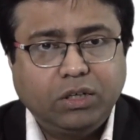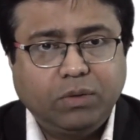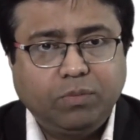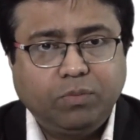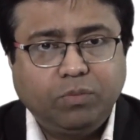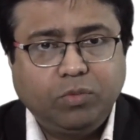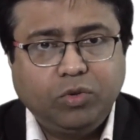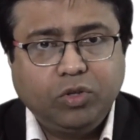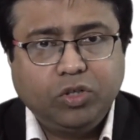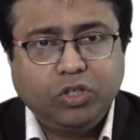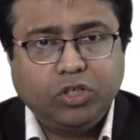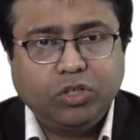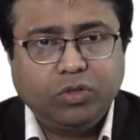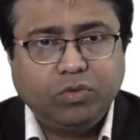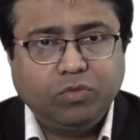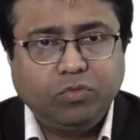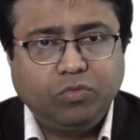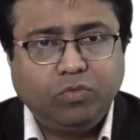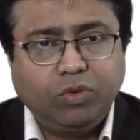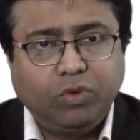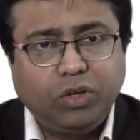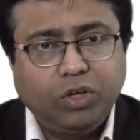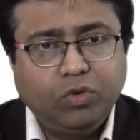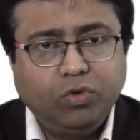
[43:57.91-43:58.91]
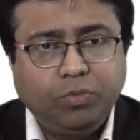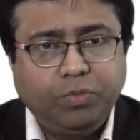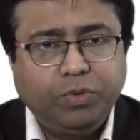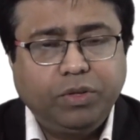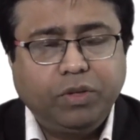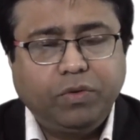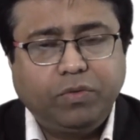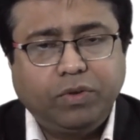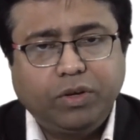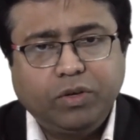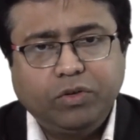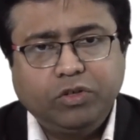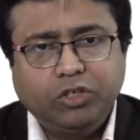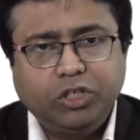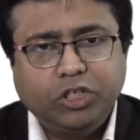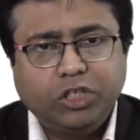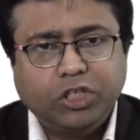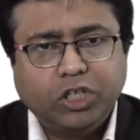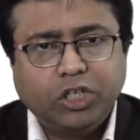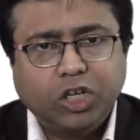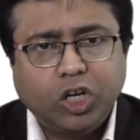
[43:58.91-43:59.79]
the most one would be the one which is